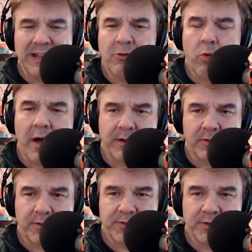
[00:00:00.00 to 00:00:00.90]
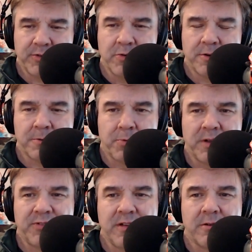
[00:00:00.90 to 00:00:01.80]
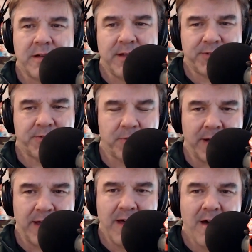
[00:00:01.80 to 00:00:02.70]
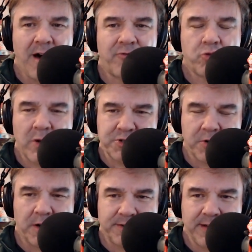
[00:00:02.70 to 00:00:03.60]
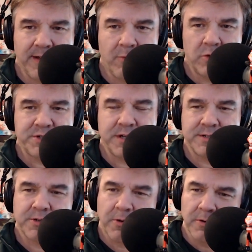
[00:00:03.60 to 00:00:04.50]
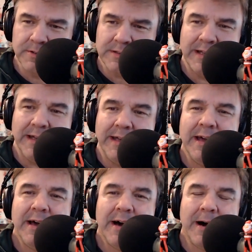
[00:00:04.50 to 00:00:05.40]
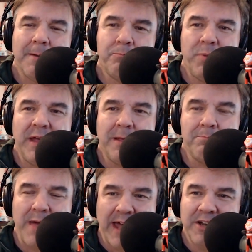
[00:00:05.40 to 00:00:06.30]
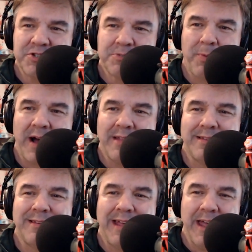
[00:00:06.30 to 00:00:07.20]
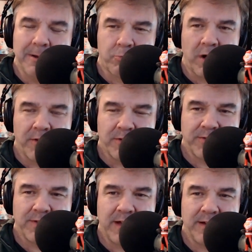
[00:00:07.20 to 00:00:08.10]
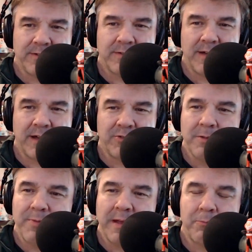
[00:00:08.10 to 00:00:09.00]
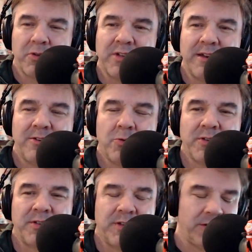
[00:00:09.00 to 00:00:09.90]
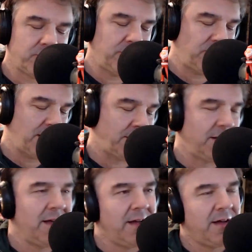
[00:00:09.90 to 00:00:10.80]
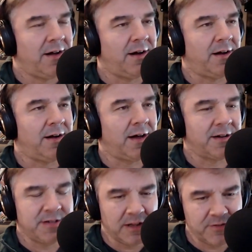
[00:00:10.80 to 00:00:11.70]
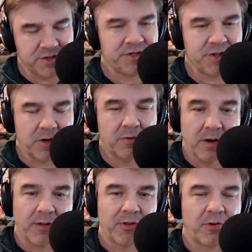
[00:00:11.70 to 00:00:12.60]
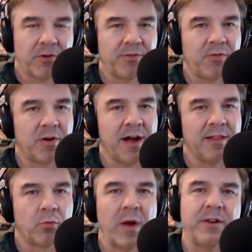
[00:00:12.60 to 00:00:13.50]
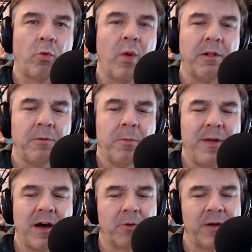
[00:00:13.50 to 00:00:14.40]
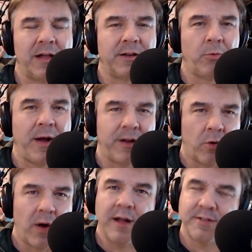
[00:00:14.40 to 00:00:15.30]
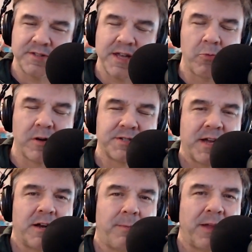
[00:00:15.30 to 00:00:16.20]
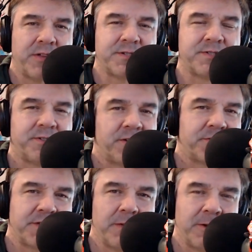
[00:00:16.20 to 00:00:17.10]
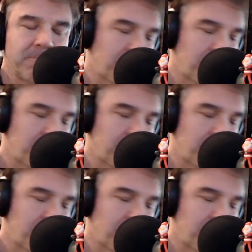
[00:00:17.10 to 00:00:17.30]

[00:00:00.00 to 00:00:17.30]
chronicles the 200-plus-year history of treasure hunting, which is currently being managed by the Lagina brothers, and it's actually being presented to us on the History Channel on a television show called The Curse of Oak Island. Randall, welcome to Beyond Reality Radio. To say we're excited about this is an understatement.